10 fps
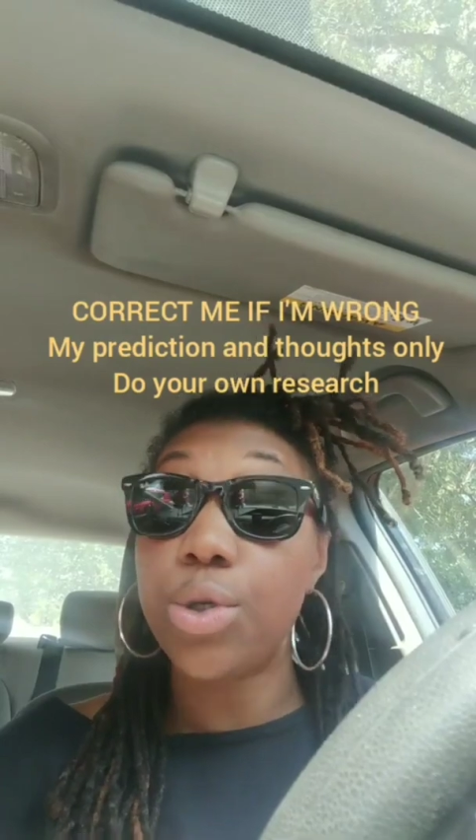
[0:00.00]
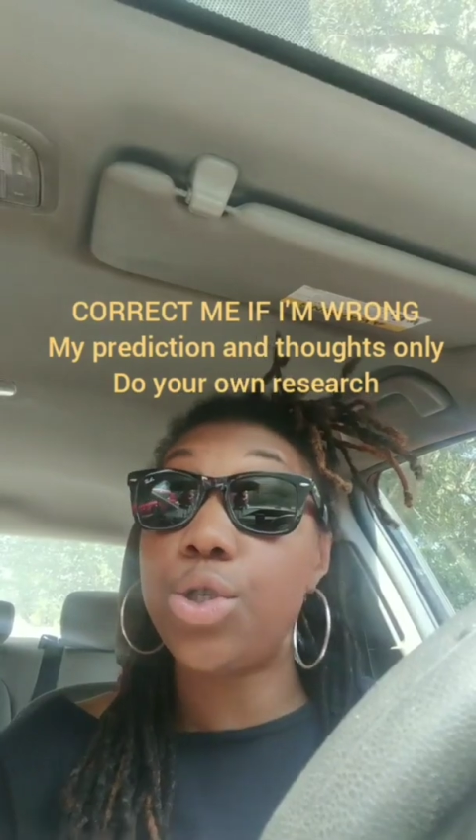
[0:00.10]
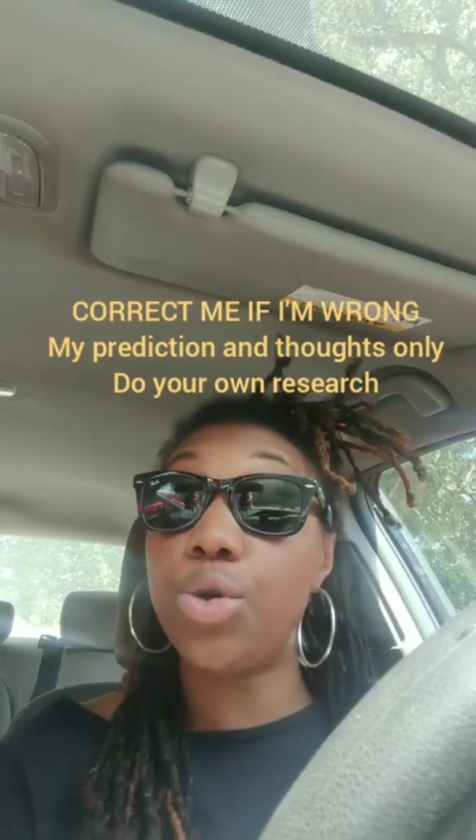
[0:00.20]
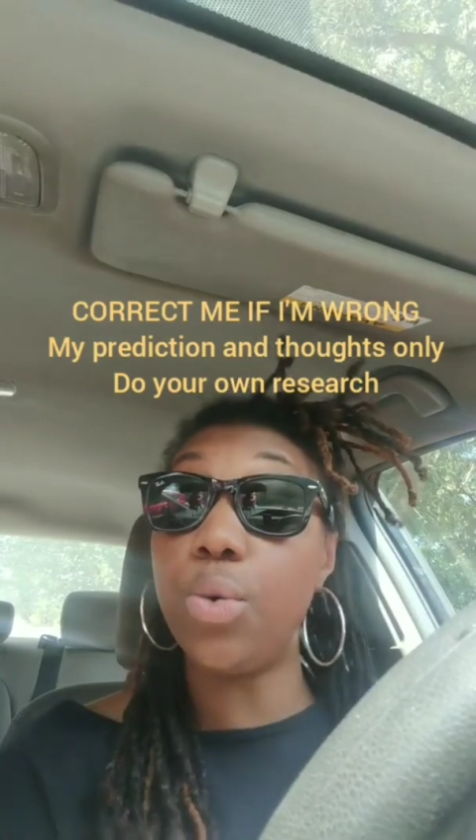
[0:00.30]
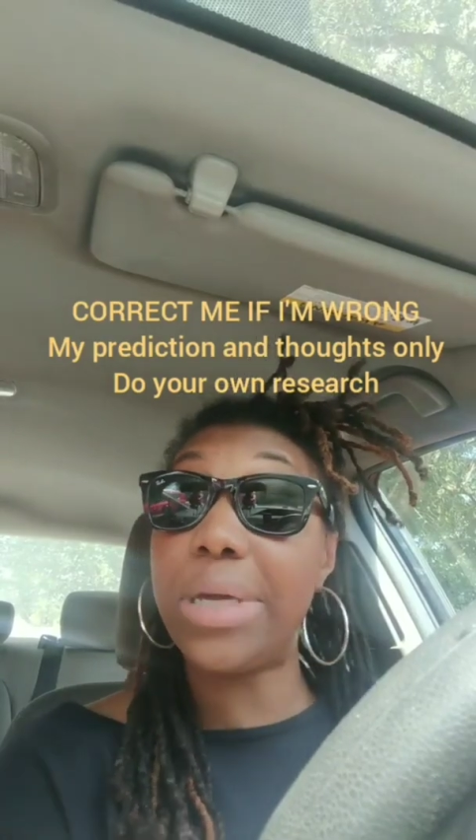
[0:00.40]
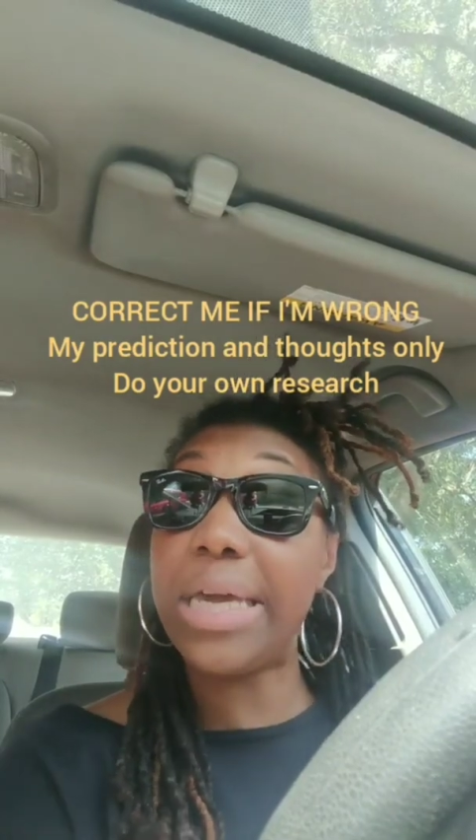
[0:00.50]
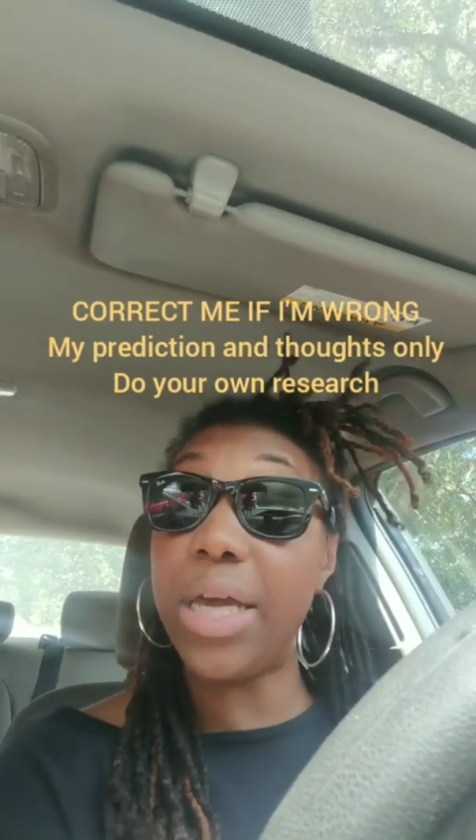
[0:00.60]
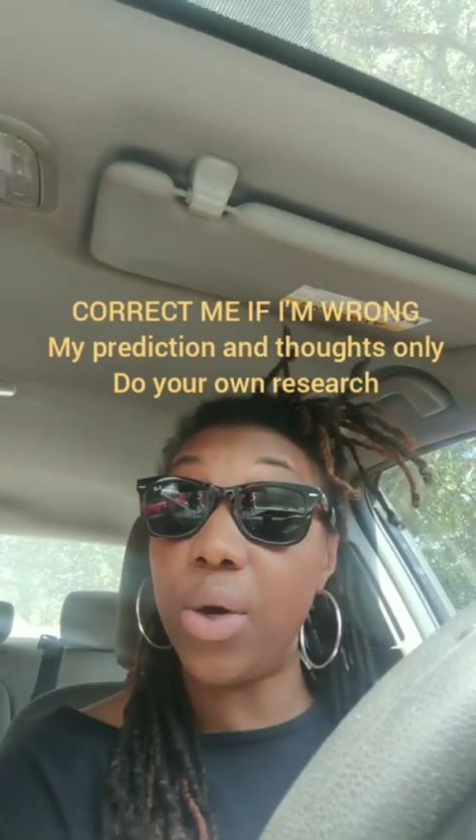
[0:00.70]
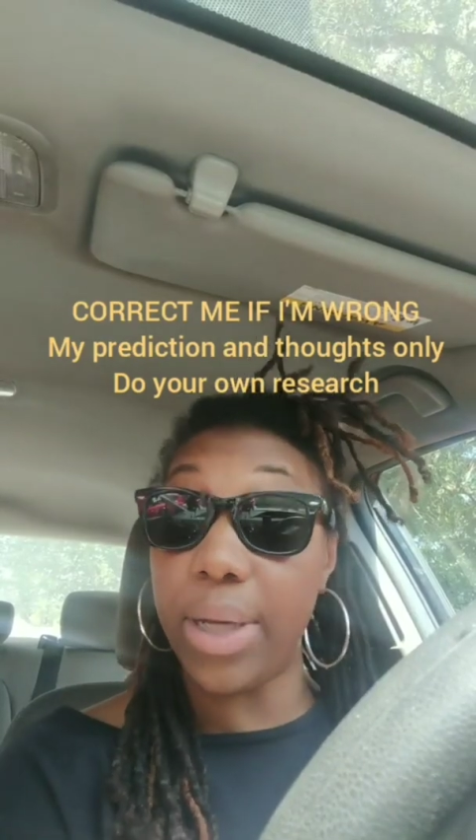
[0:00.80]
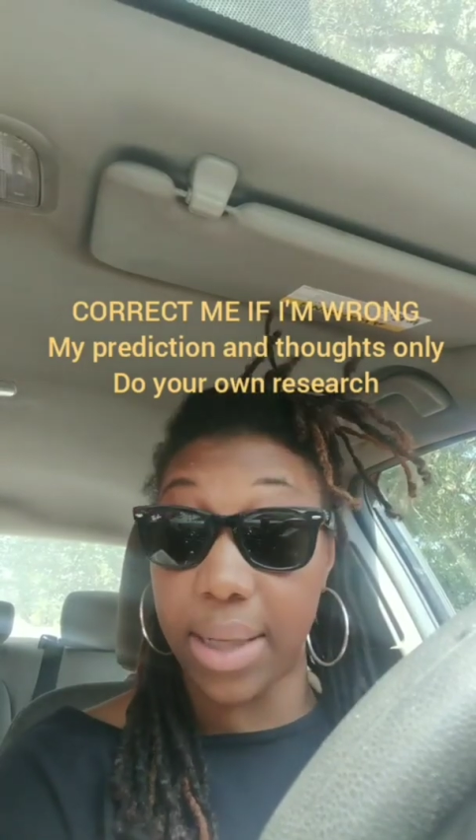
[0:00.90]
to
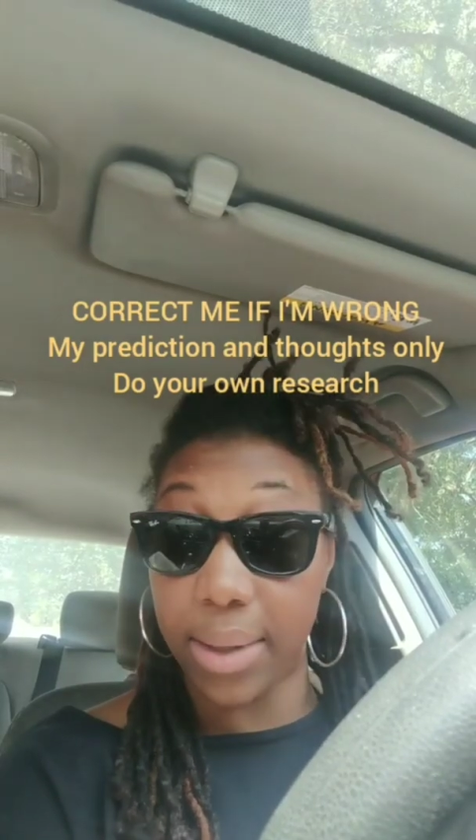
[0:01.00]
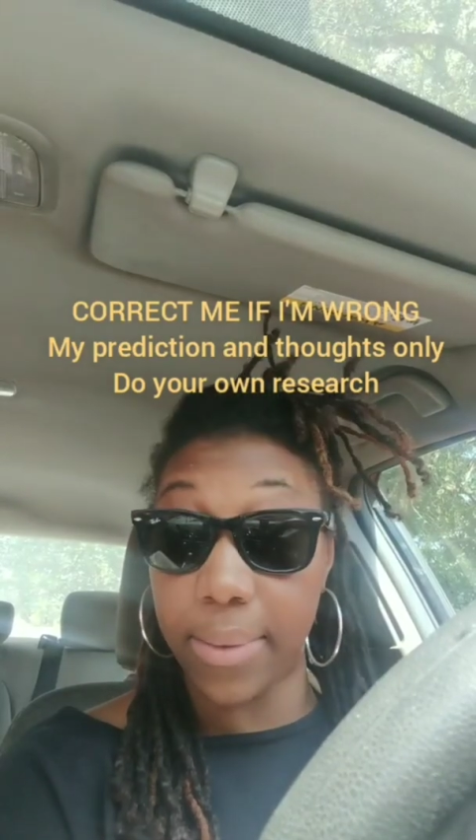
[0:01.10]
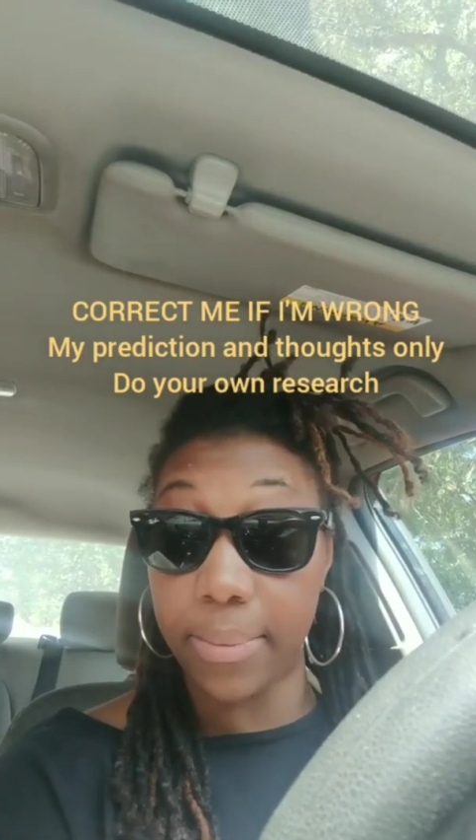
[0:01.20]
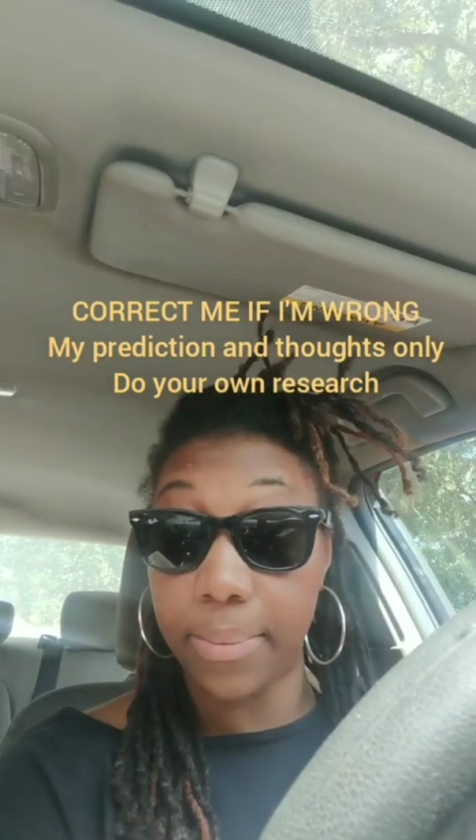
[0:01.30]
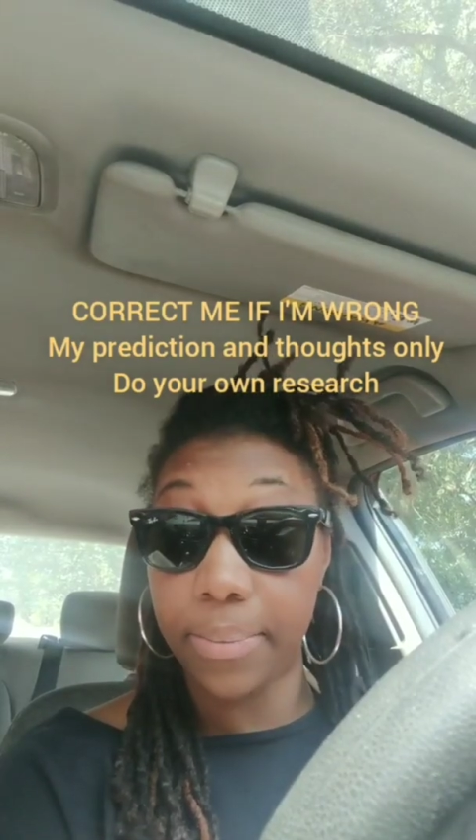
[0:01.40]
kill him.